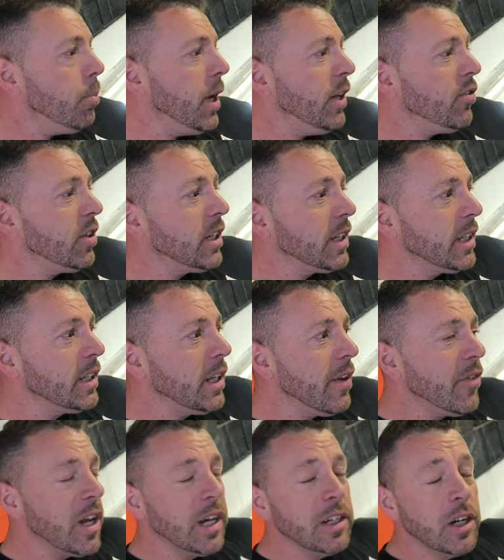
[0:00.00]
basically
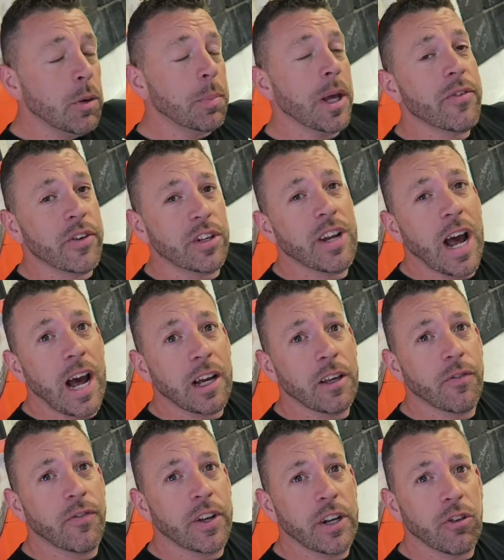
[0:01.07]
give it a little bit of a
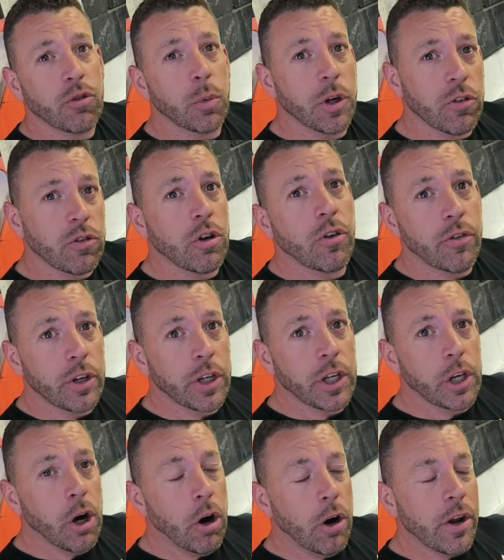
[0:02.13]
darker finish what it's
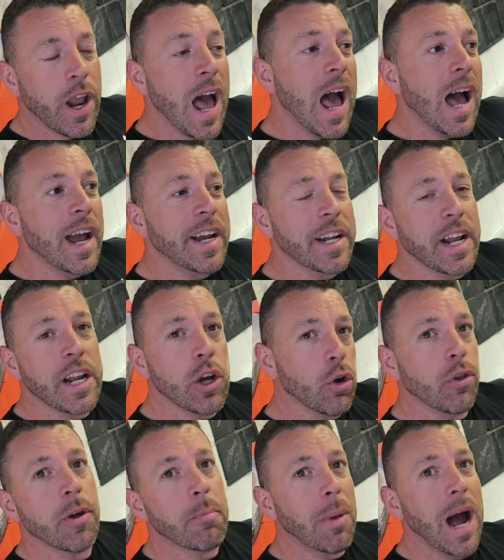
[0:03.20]
currently got and hide
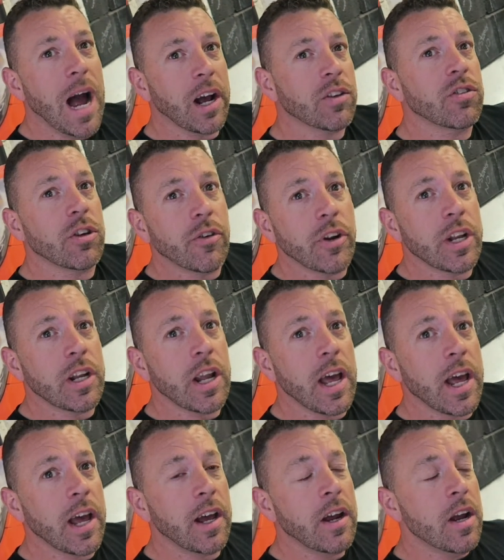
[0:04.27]
any other marks that are in
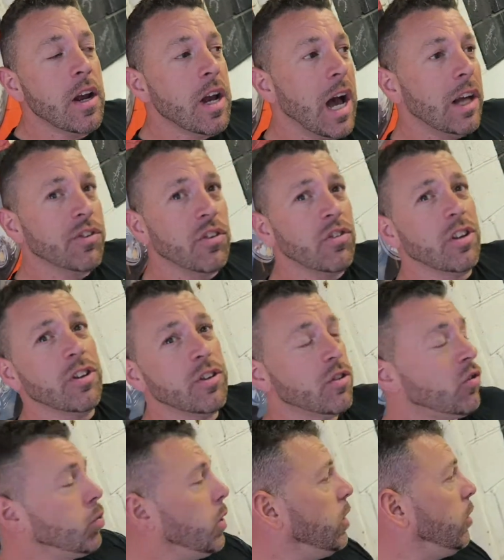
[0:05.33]
there. As I said,
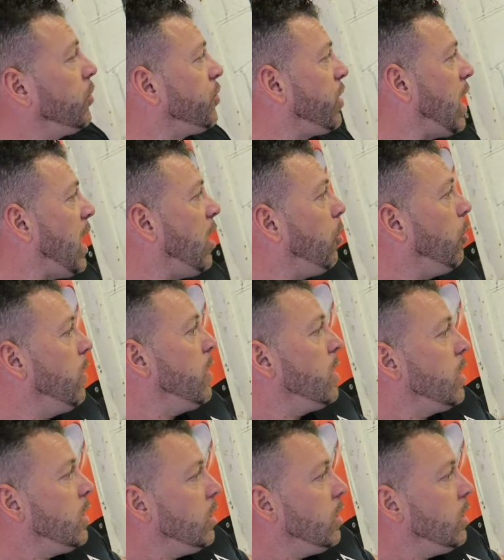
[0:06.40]
the swirls are out.